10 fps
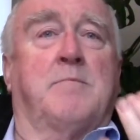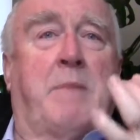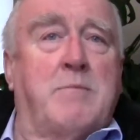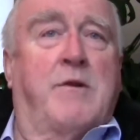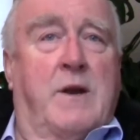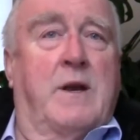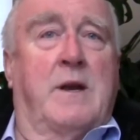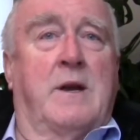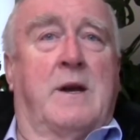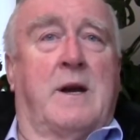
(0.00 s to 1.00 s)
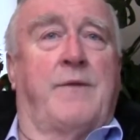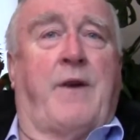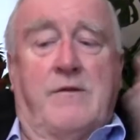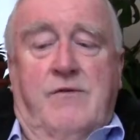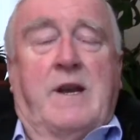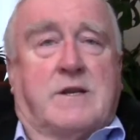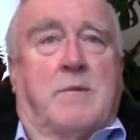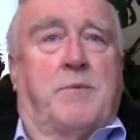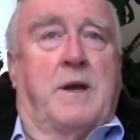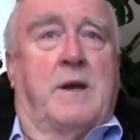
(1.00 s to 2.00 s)
memory, and if I read
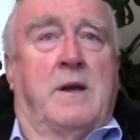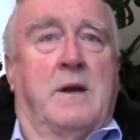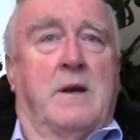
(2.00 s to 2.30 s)
something,